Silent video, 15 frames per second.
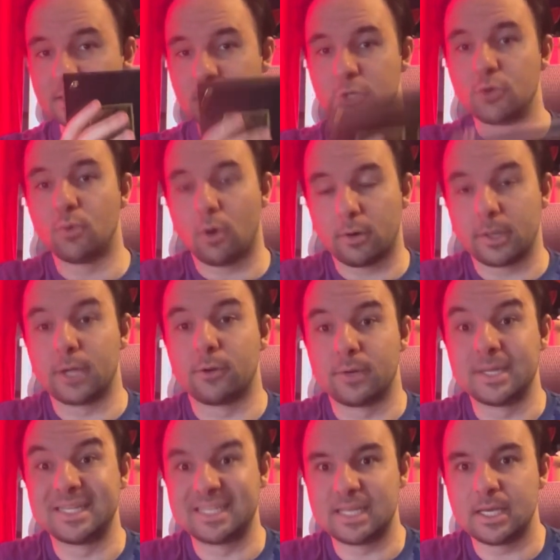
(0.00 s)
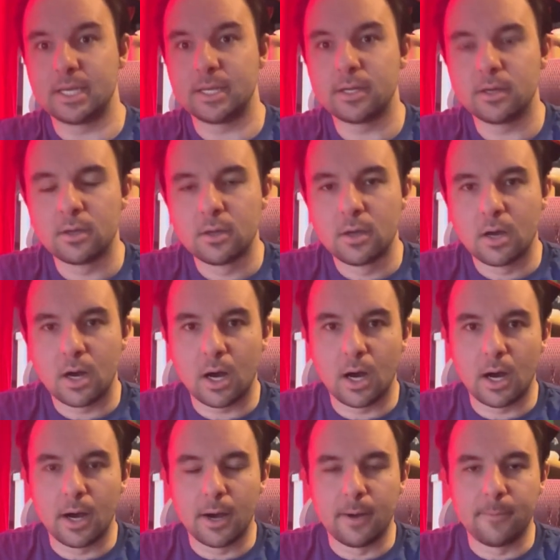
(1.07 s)
you are guaranteed
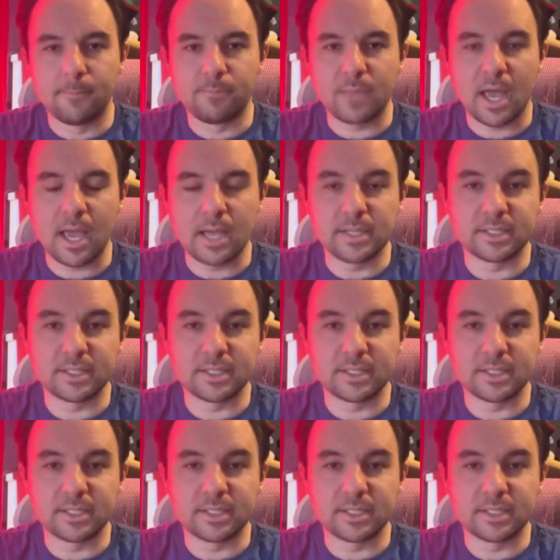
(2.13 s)
um, a